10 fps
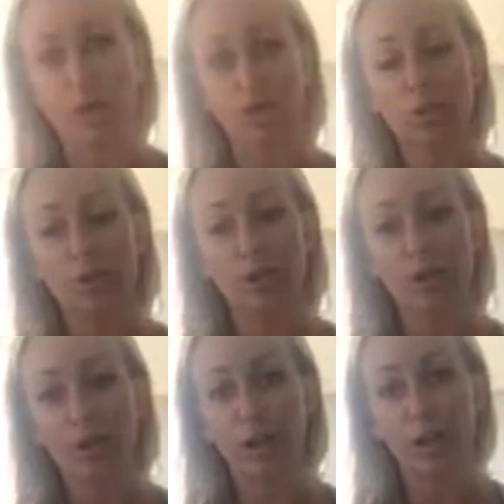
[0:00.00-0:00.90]
is also a
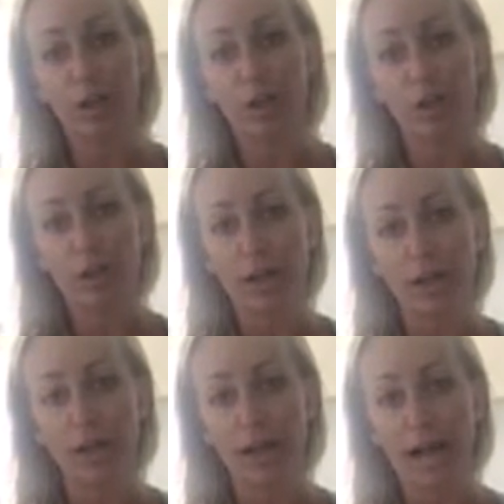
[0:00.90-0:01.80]
really good thing to
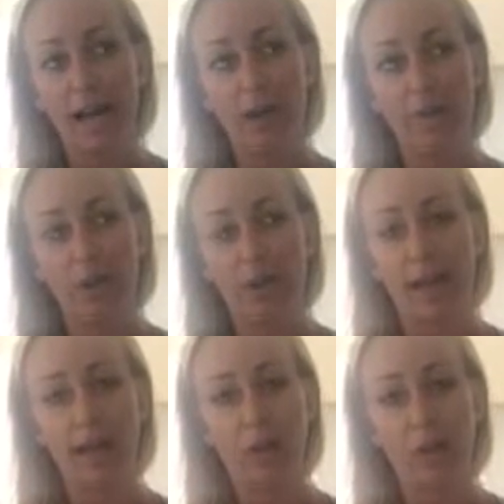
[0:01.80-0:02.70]
look at if you're
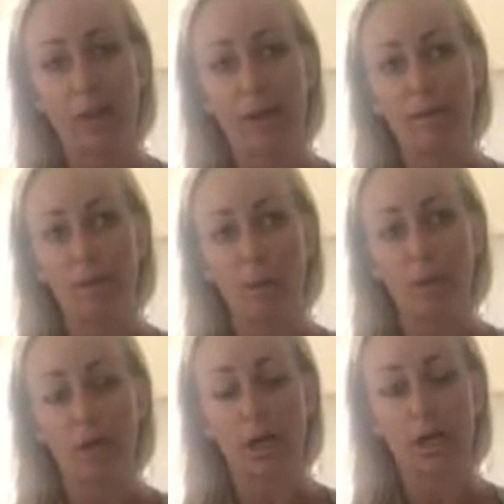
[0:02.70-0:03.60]
like a little bit
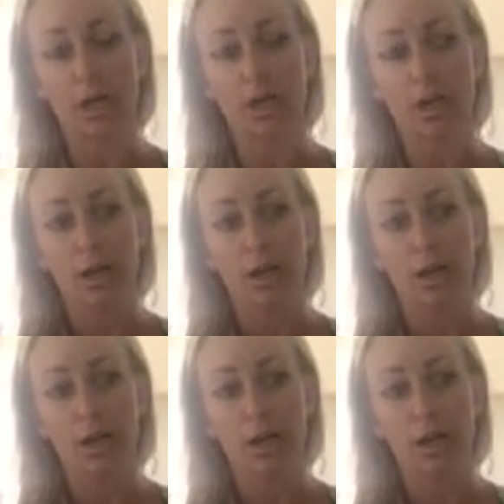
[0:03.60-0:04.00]
more,